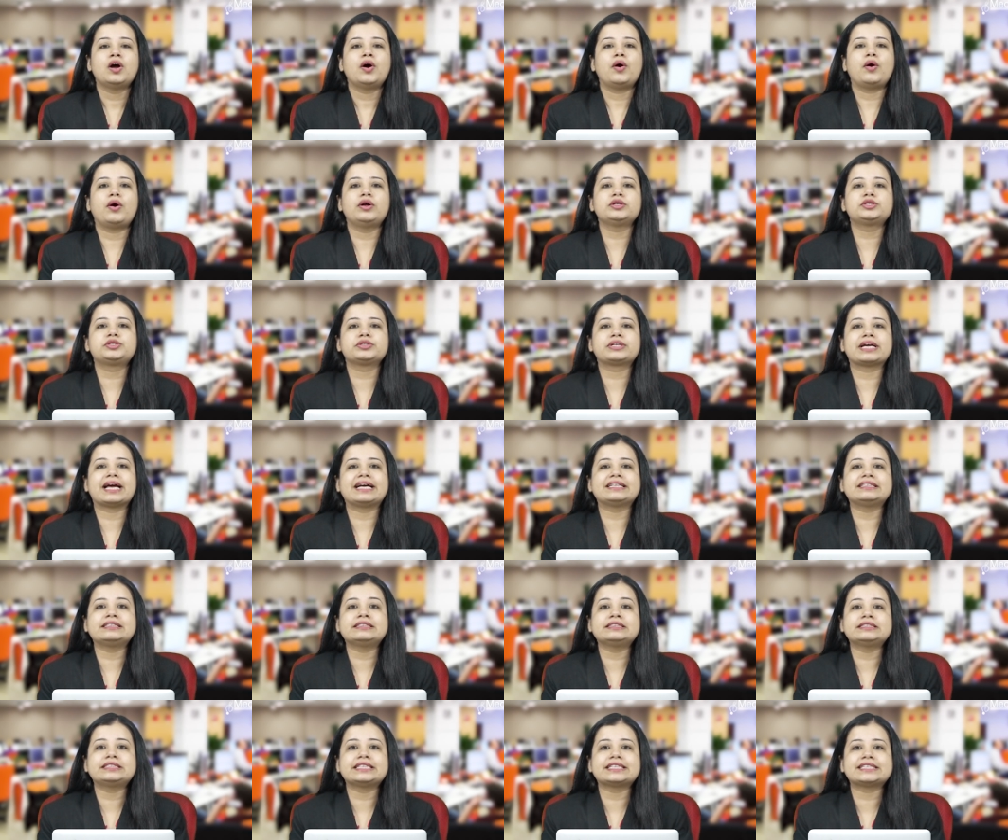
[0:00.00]

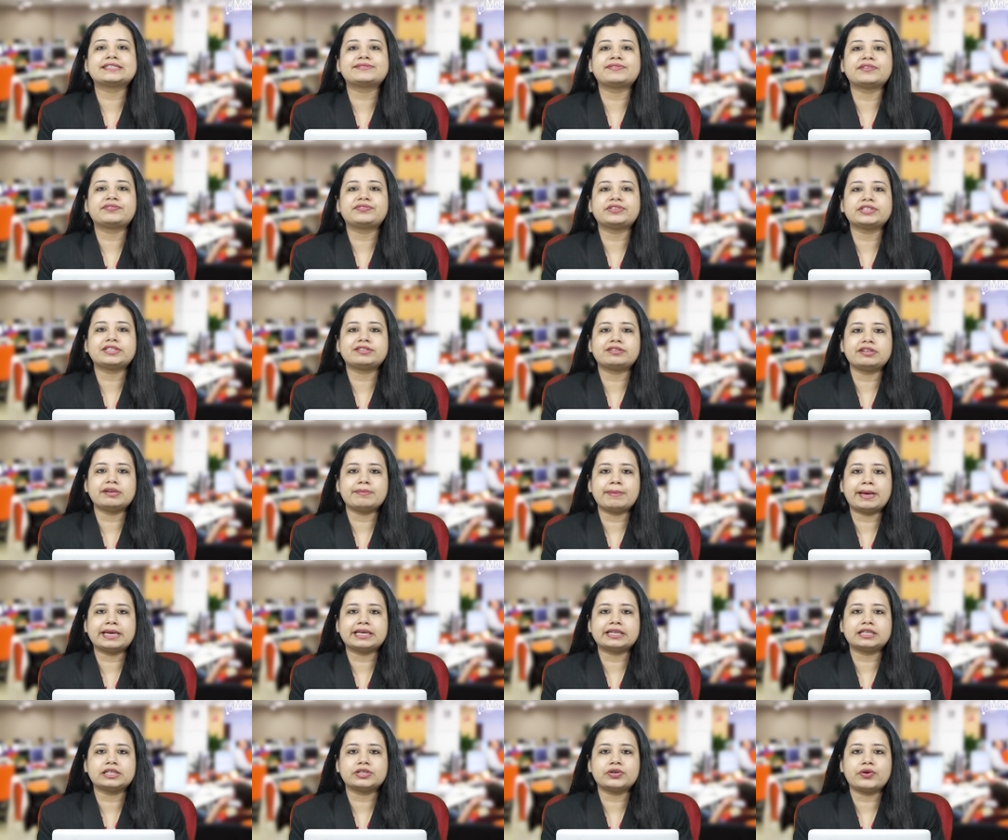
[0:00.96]
Altogether, 653
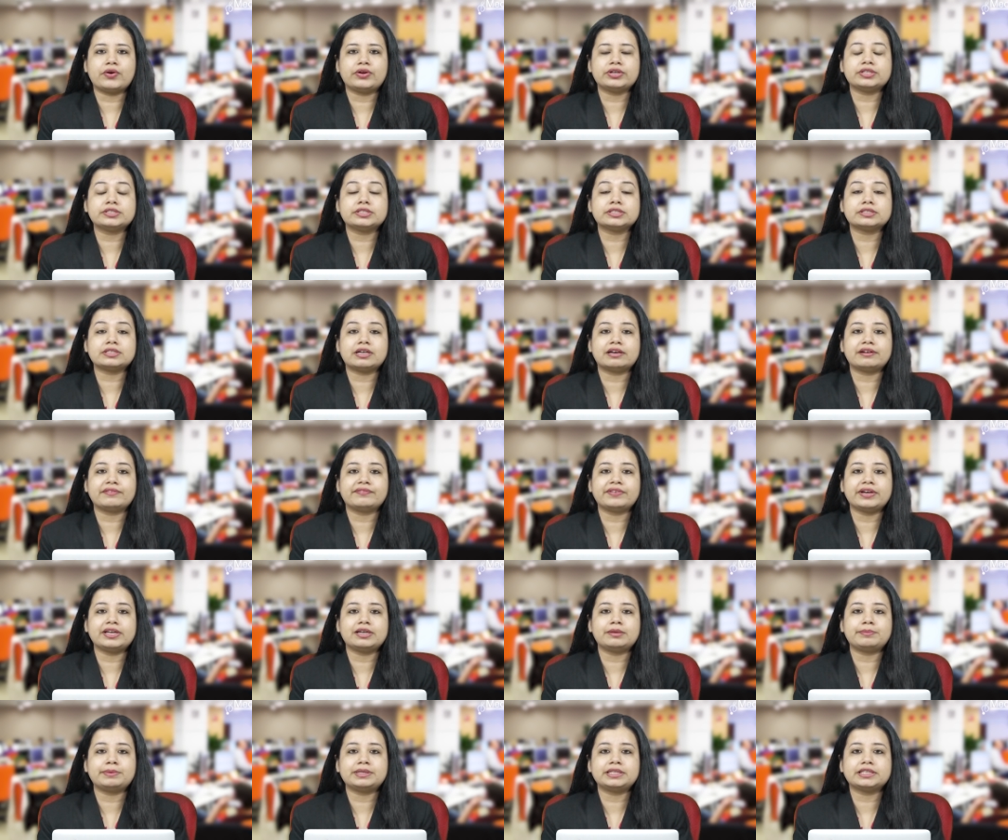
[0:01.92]
medical colleges are
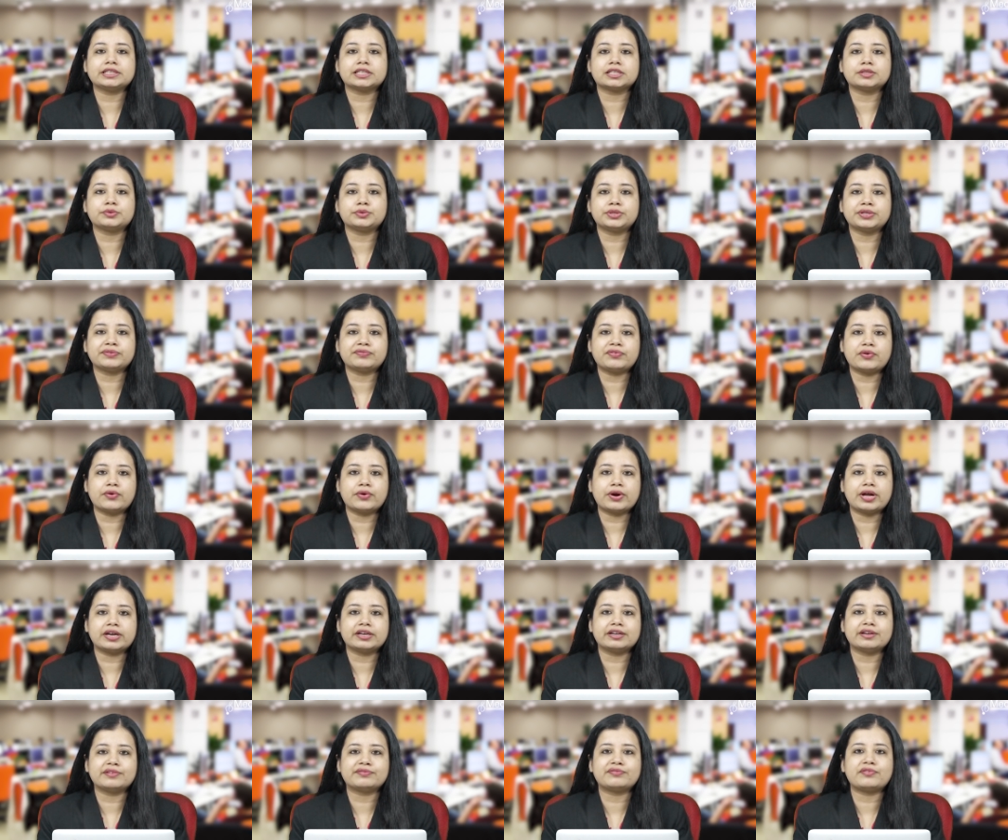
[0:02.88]
available, including
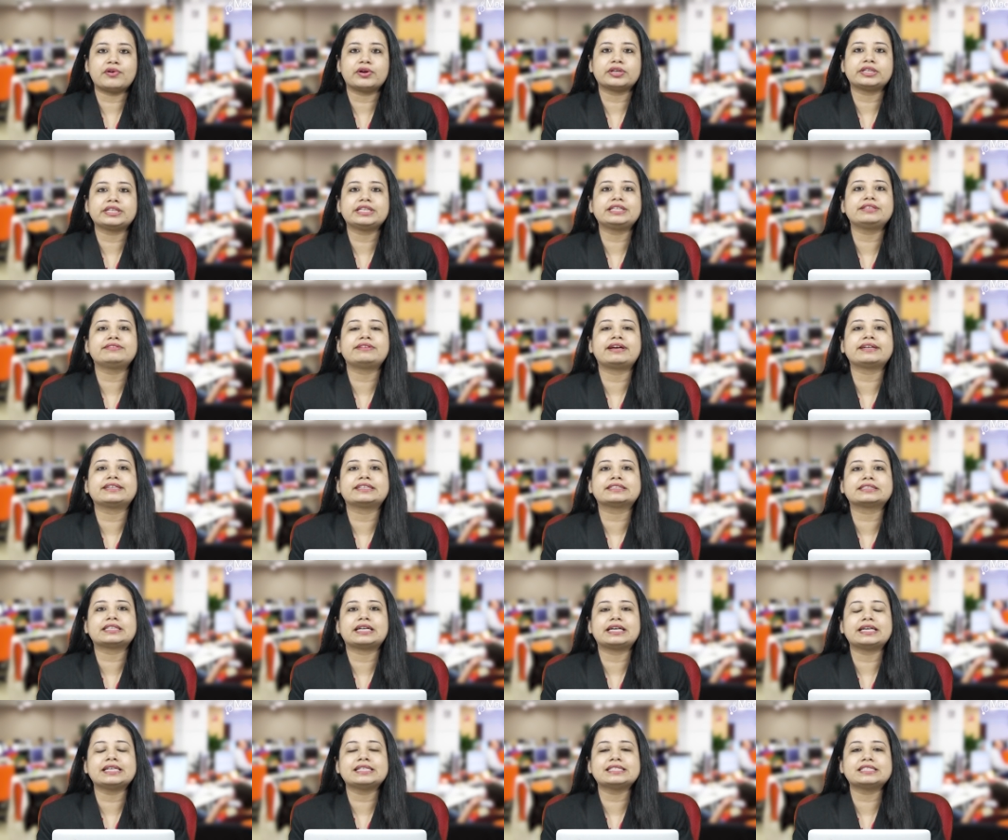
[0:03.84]
414
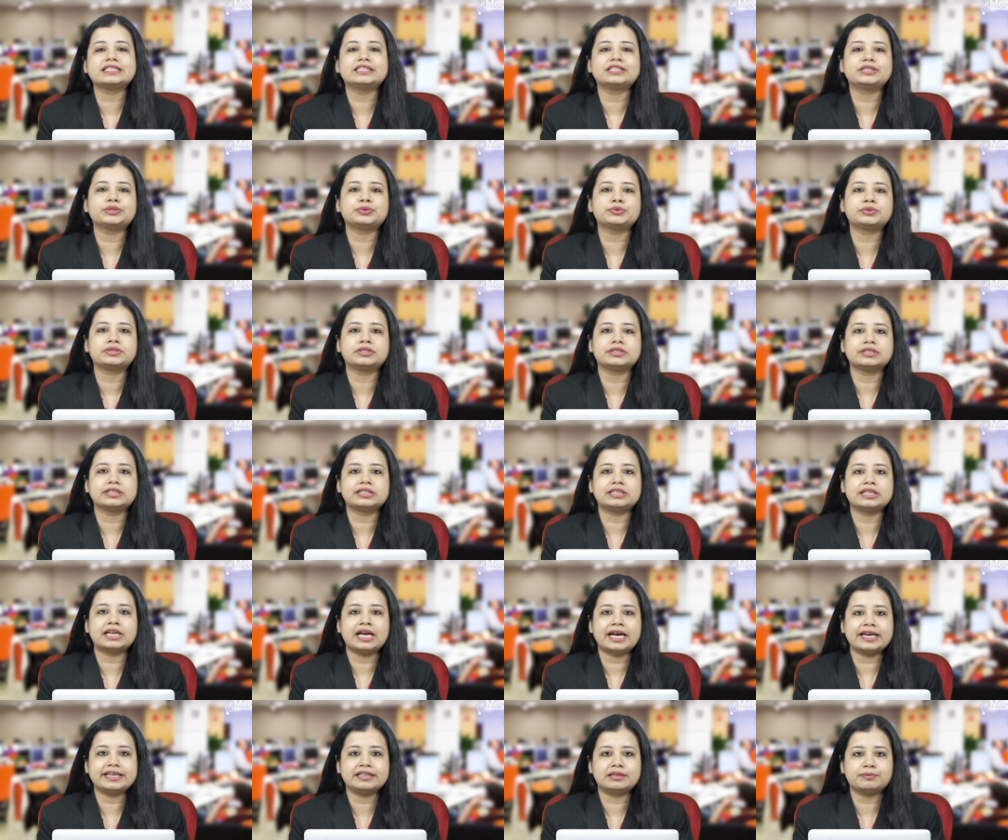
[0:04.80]
recognized and
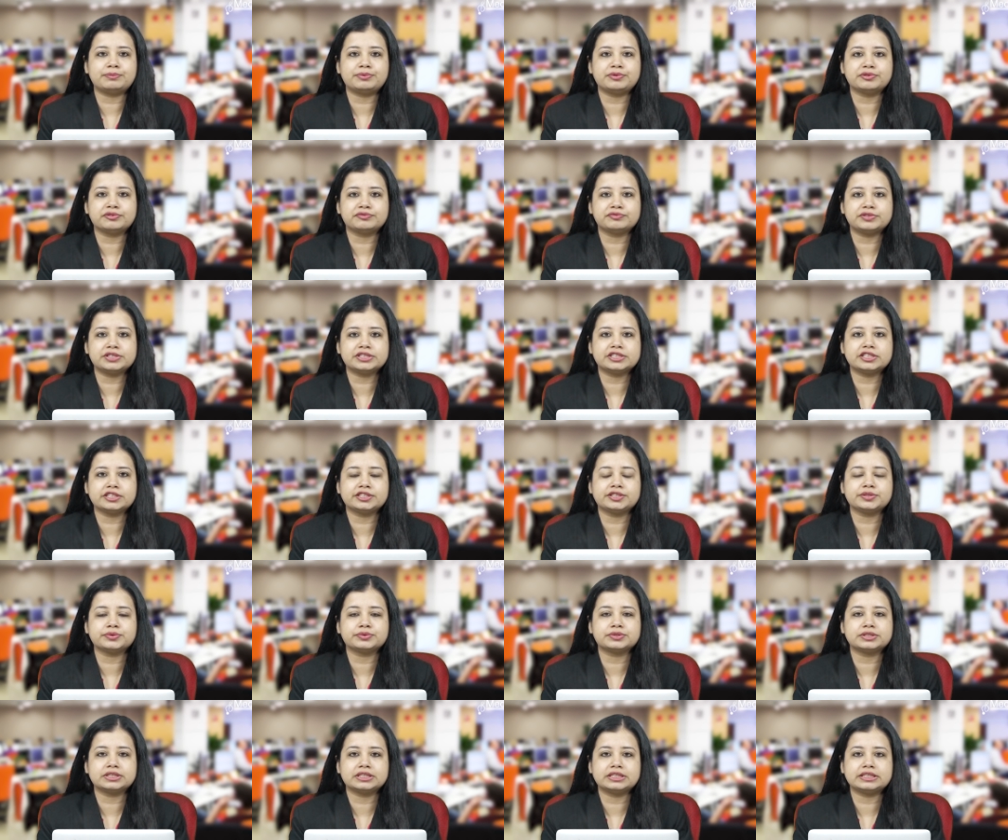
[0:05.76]
239 approved
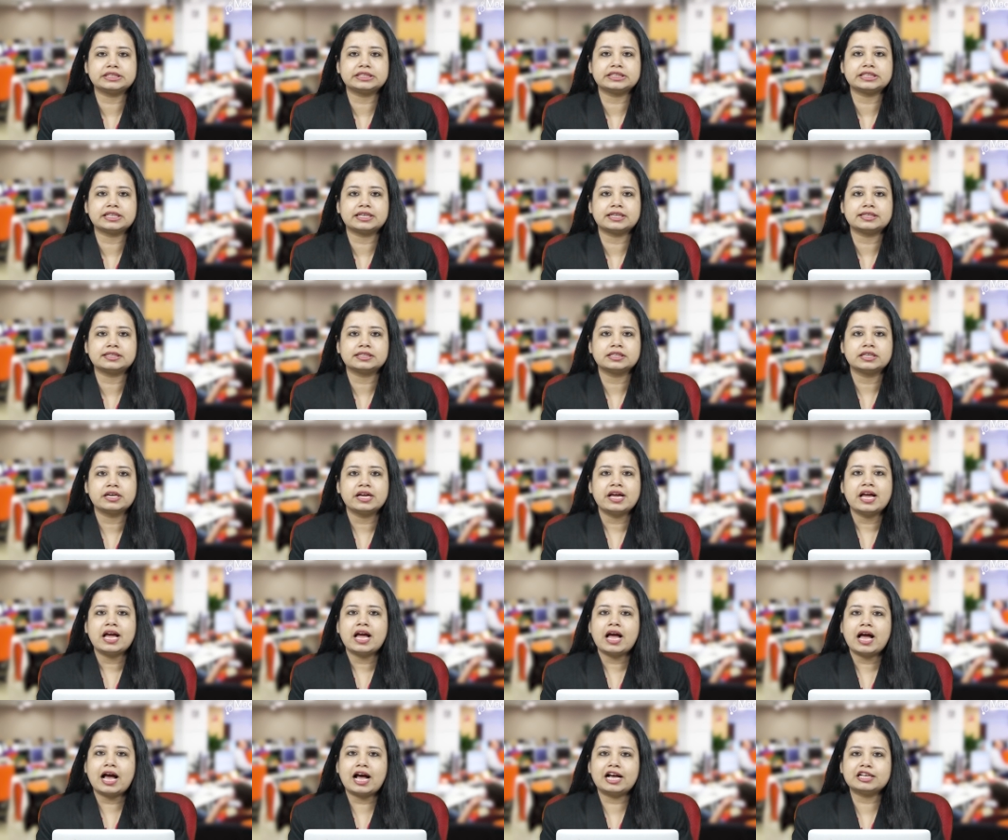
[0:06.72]
institutes in India.
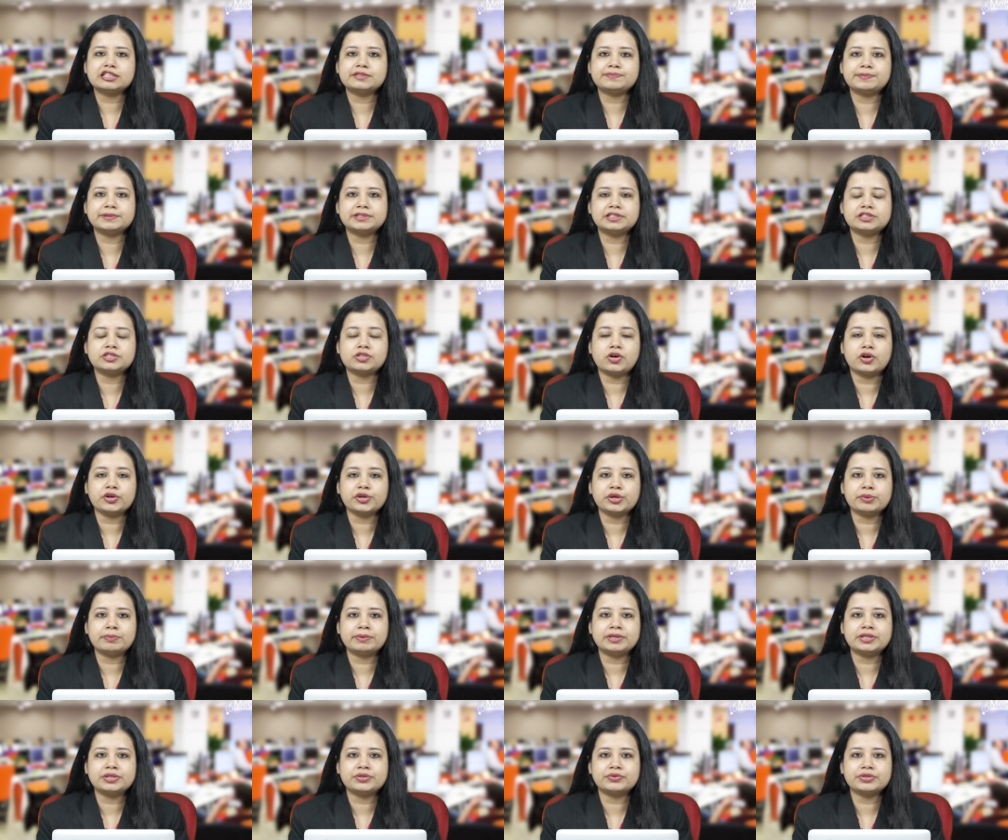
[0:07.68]
As per the
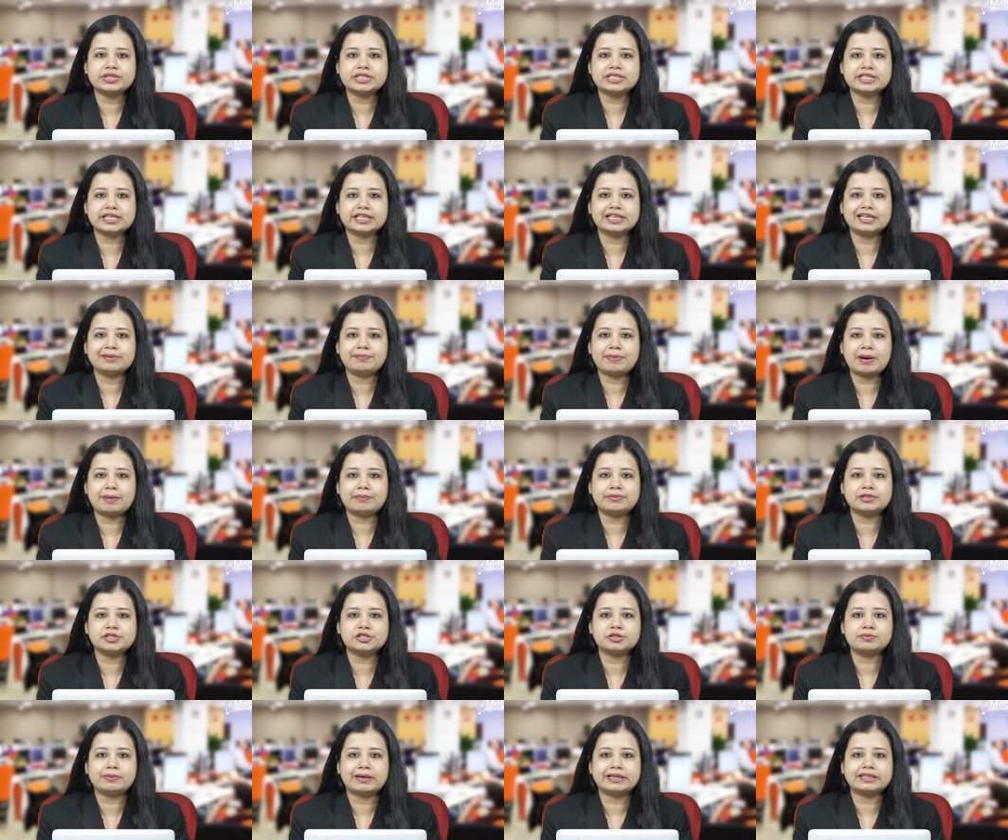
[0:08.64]
document recently
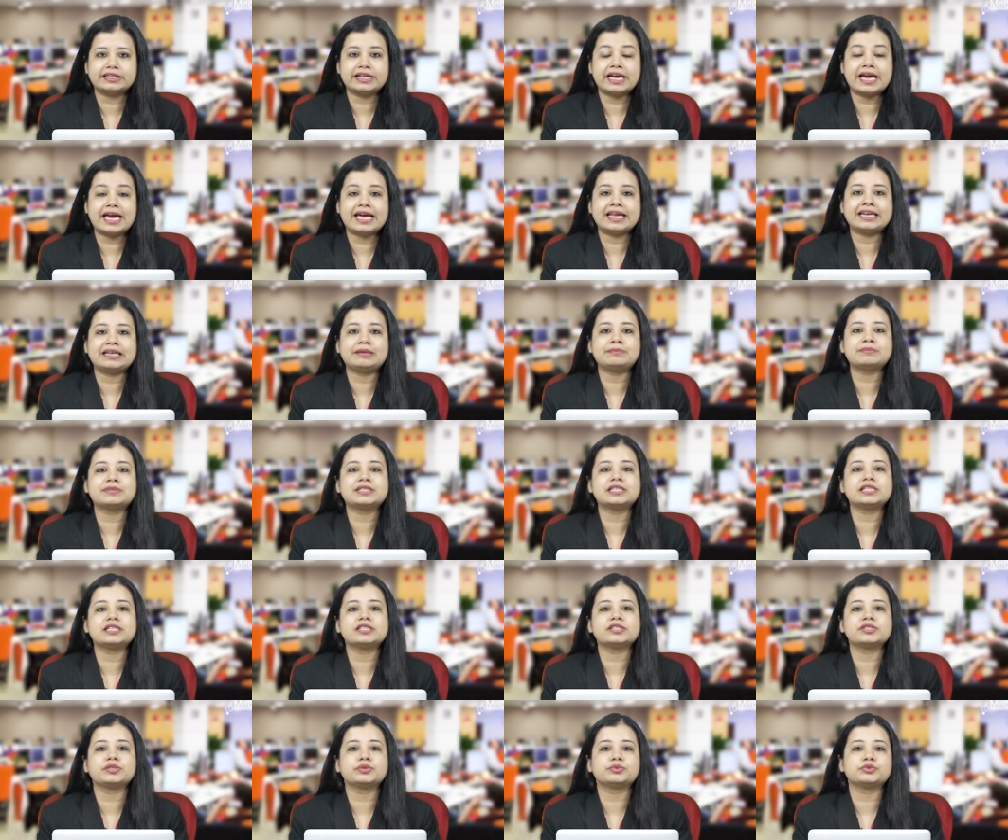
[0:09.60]
published by the
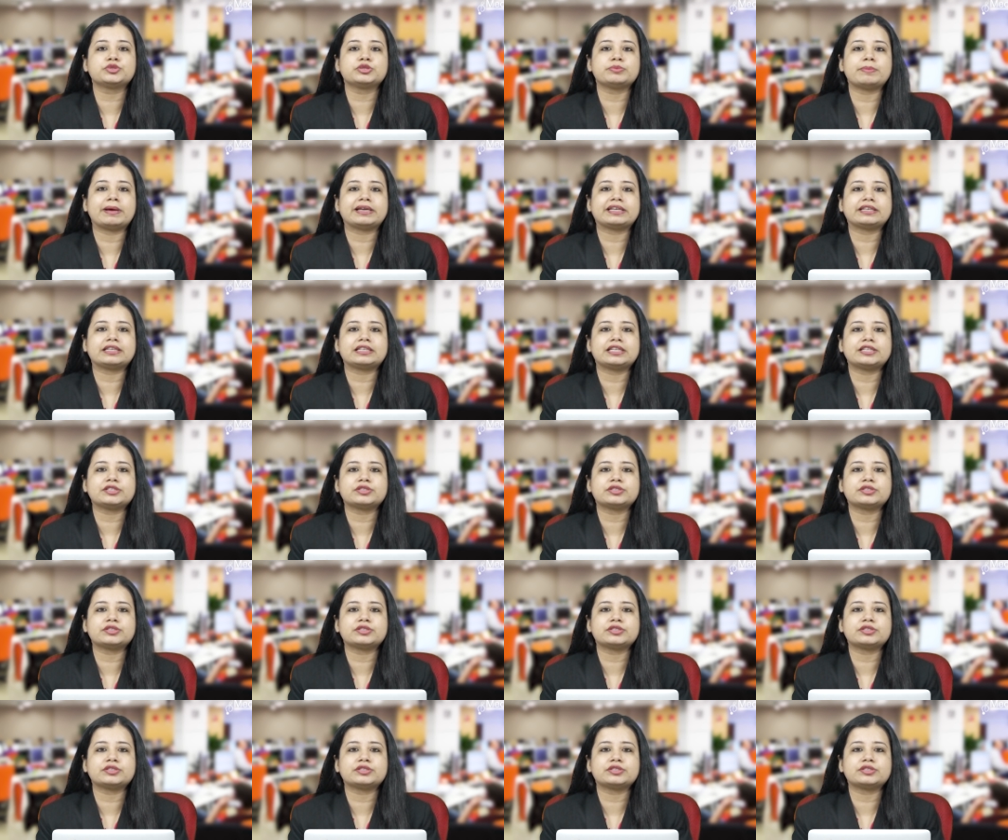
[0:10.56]
NMC's UG Medical